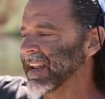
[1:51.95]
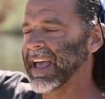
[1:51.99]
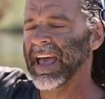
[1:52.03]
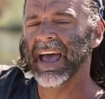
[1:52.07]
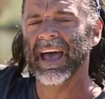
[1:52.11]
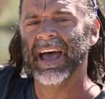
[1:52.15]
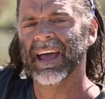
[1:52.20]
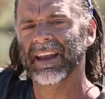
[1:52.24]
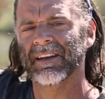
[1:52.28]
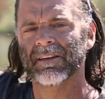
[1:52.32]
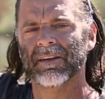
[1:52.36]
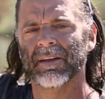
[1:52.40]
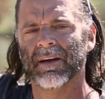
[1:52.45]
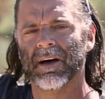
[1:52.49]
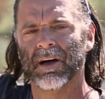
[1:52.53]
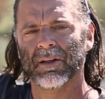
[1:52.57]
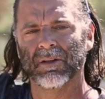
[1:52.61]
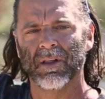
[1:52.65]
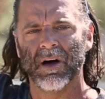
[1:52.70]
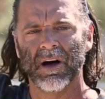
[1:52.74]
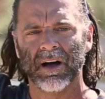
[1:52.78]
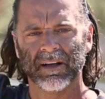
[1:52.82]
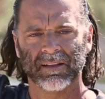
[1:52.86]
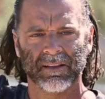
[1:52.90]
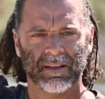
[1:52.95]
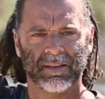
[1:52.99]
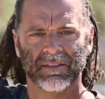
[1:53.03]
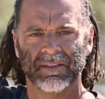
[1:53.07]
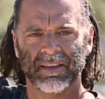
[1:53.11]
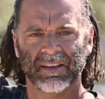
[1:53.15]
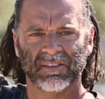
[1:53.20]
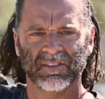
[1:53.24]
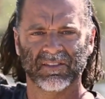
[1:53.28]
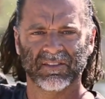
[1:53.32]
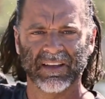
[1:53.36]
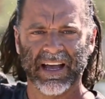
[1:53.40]
head along
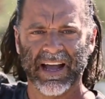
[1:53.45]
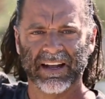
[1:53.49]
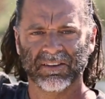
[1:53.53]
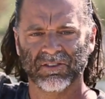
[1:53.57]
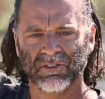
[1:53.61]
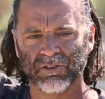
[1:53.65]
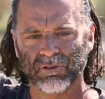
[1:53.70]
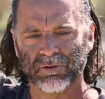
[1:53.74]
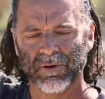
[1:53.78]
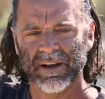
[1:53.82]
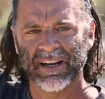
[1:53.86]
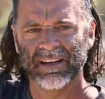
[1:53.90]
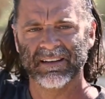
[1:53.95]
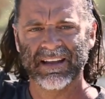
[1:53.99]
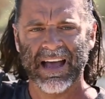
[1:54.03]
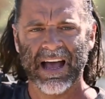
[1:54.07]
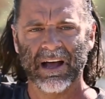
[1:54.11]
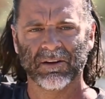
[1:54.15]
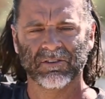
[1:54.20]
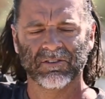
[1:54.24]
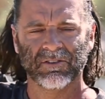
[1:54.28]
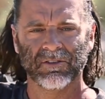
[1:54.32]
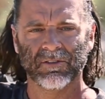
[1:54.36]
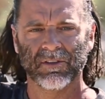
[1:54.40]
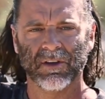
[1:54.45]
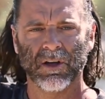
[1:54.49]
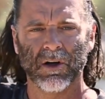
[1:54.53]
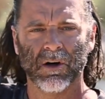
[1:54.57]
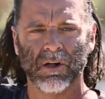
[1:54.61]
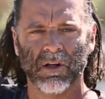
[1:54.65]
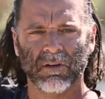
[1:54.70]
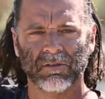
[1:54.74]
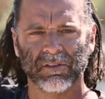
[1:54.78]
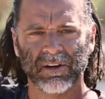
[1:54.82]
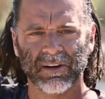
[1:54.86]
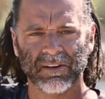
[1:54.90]
this side straight down to the
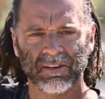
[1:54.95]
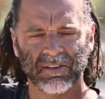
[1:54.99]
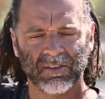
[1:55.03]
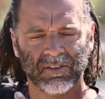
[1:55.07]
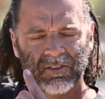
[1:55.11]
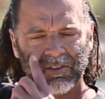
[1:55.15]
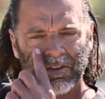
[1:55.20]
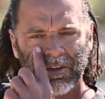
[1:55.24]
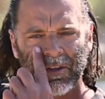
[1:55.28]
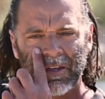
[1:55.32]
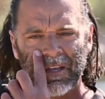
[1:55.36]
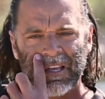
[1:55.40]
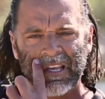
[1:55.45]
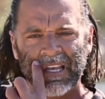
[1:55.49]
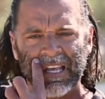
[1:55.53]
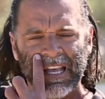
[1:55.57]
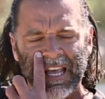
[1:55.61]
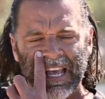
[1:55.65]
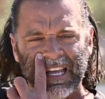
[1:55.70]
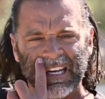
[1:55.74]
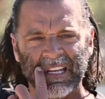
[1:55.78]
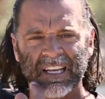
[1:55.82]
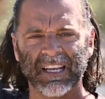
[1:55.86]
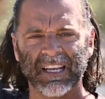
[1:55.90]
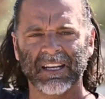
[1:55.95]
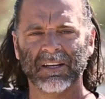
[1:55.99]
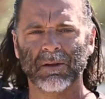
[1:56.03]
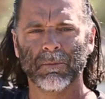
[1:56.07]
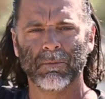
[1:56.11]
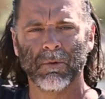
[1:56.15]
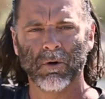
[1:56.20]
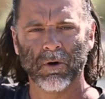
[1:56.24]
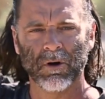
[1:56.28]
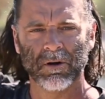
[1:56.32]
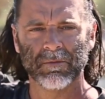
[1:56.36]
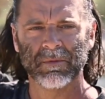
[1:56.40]
culverts and into
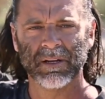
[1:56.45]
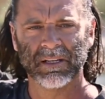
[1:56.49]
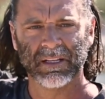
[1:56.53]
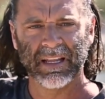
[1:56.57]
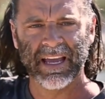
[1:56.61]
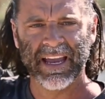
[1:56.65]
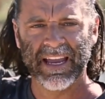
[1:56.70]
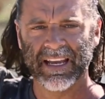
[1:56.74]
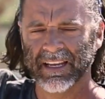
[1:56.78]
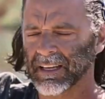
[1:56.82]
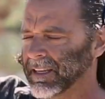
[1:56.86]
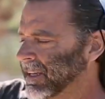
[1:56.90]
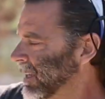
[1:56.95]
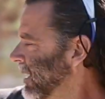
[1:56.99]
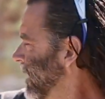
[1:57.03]
Boardman Lake.